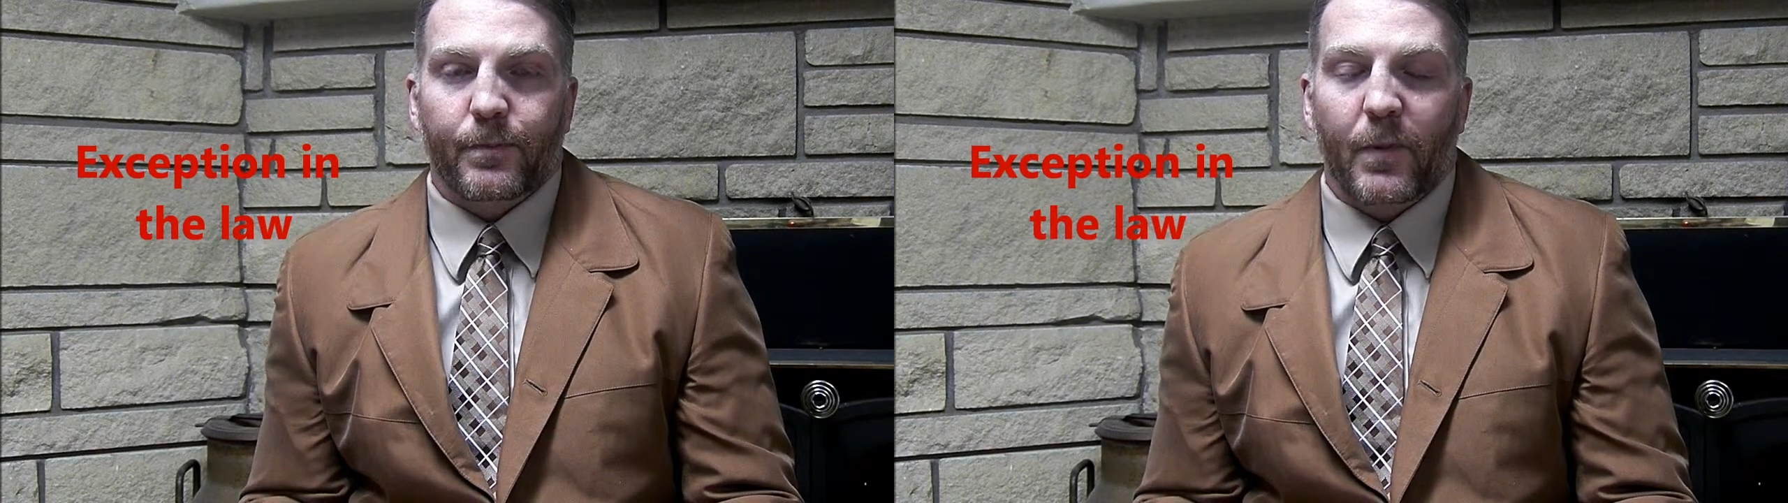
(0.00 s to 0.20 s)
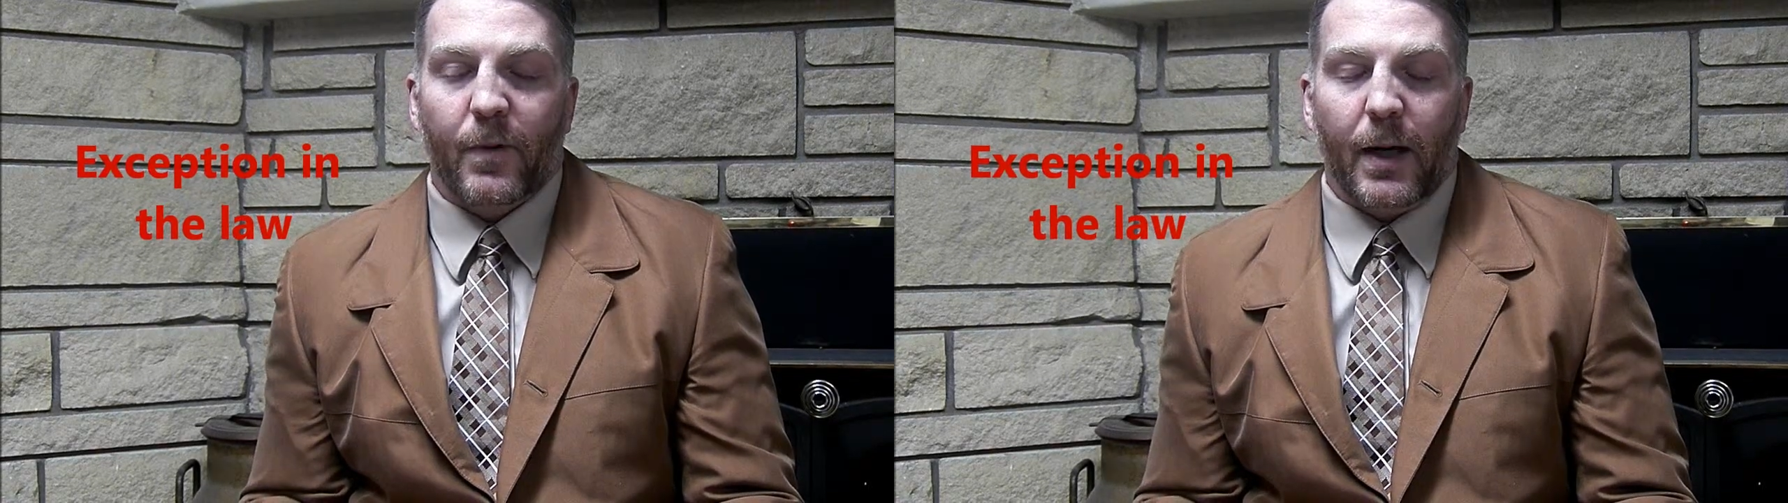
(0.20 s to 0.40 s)

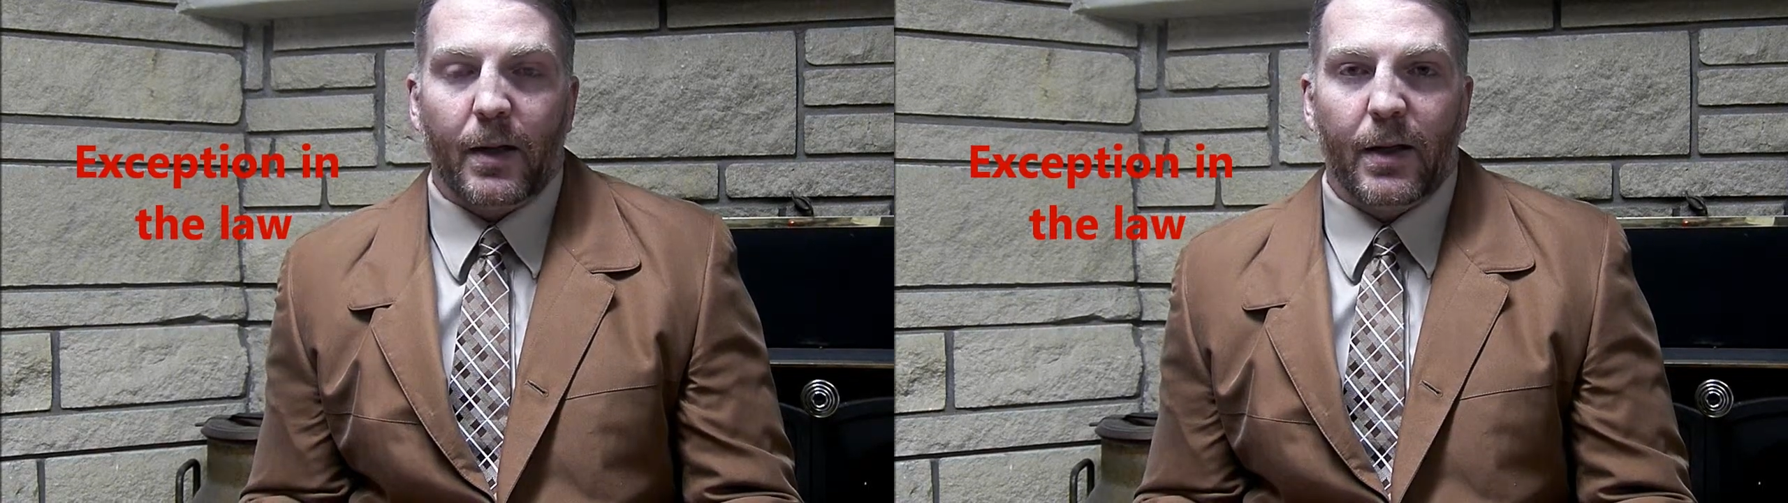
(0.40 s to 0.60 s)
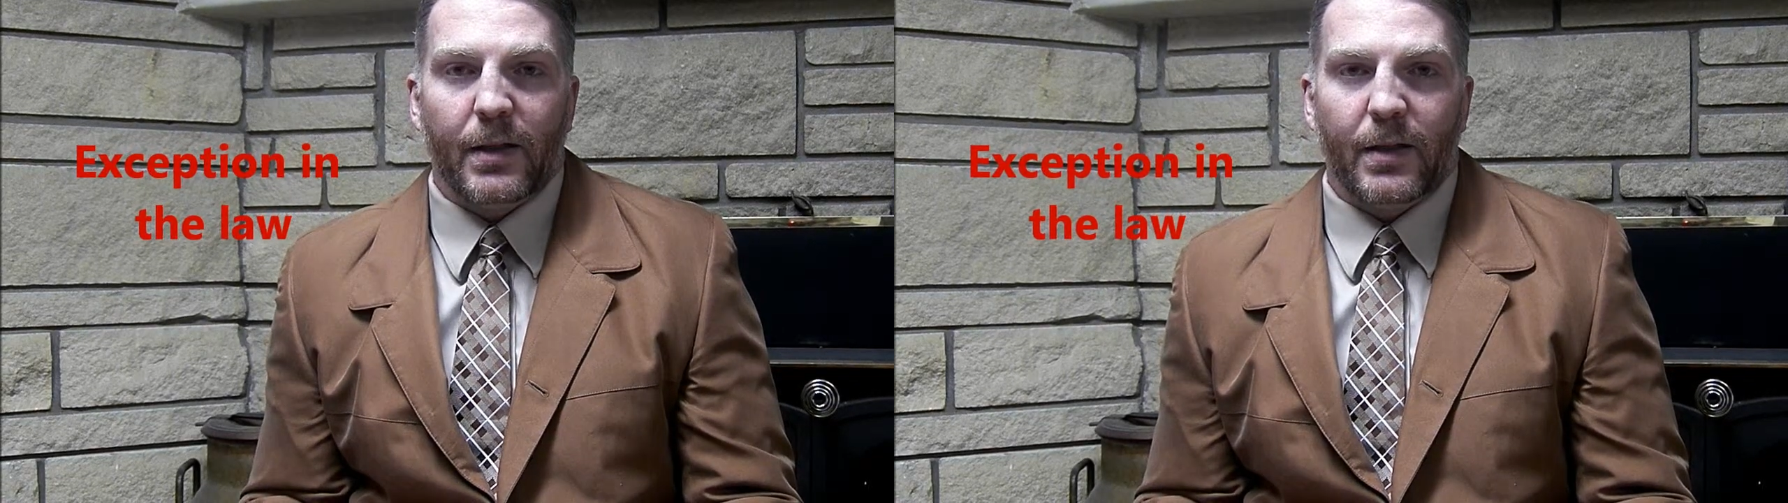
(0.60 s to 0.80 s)

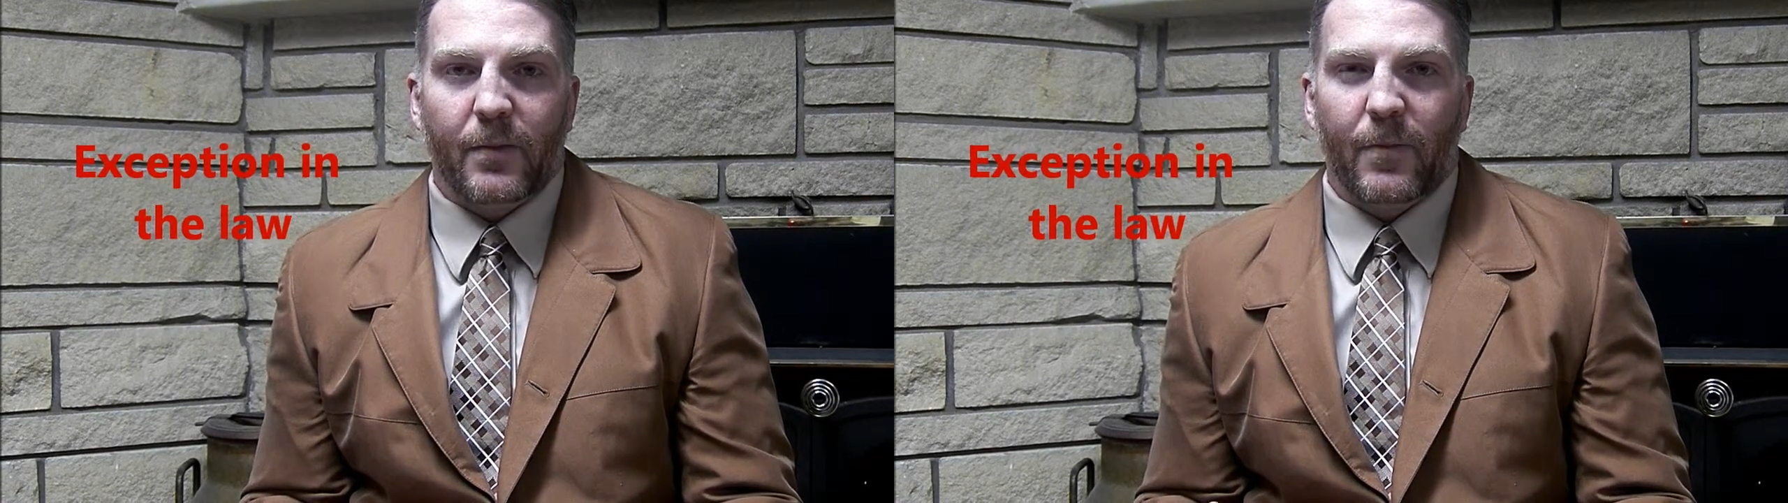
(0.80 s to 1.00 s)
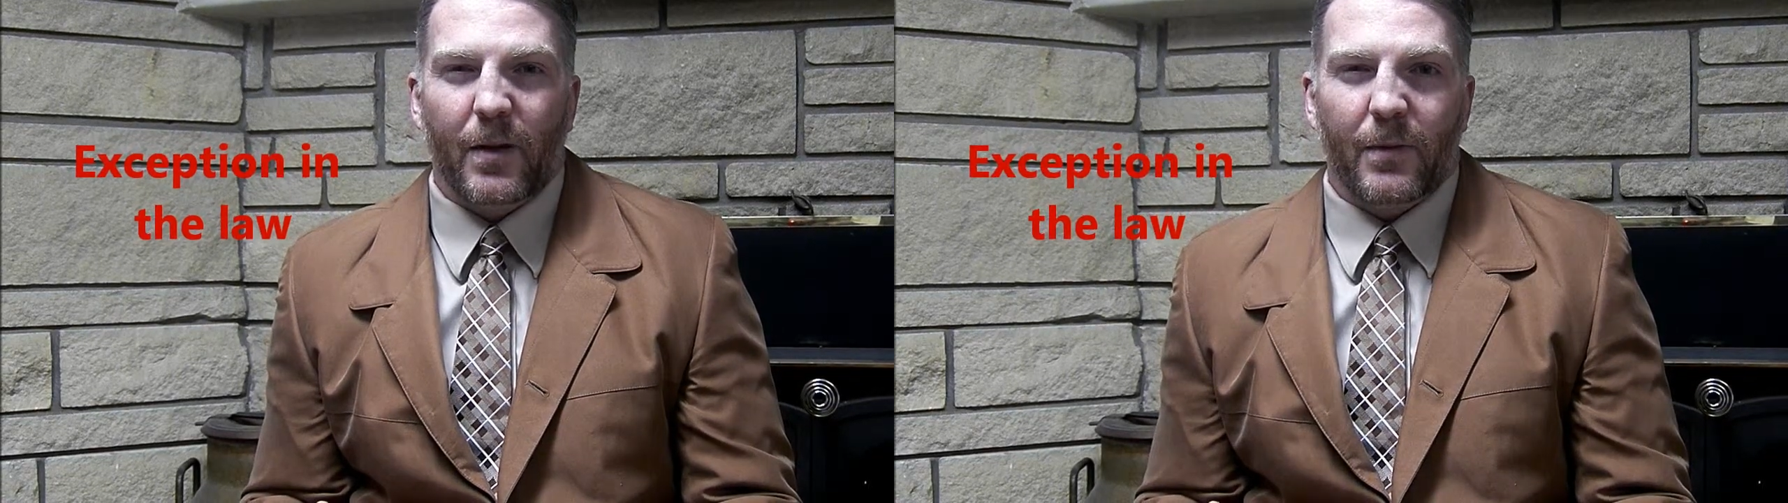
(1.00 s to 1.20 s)
violation
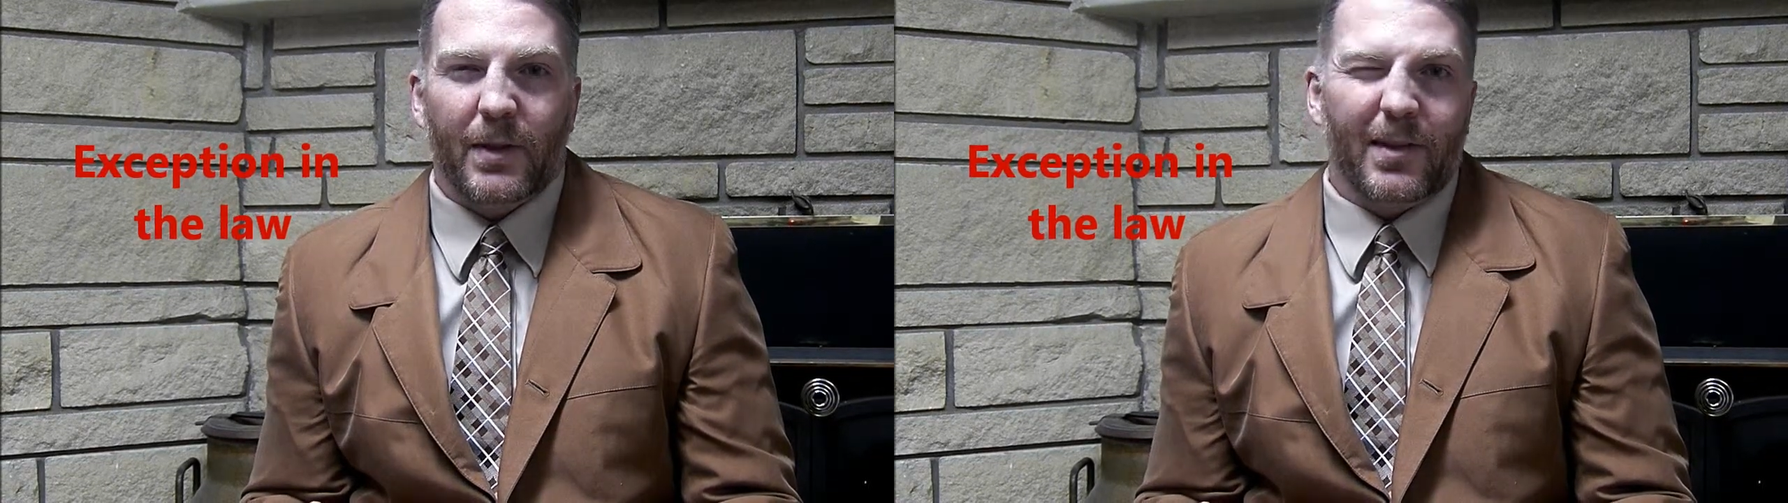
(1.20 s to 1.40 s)
involving